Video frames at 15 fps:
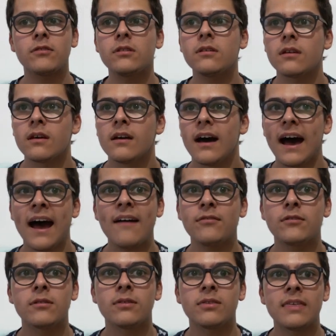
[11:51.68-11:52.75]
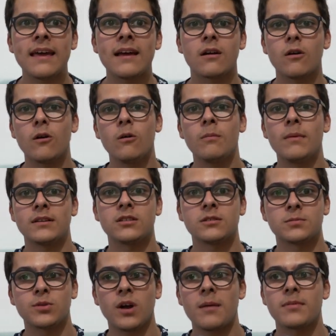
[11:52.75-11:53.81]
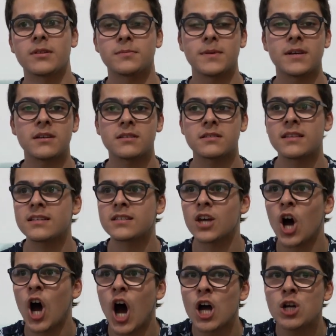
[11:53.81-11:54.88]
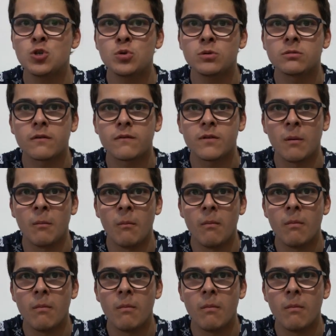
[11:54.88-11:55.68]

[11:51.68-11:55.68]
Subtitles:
to thank all my subscribers because there's 100 of them.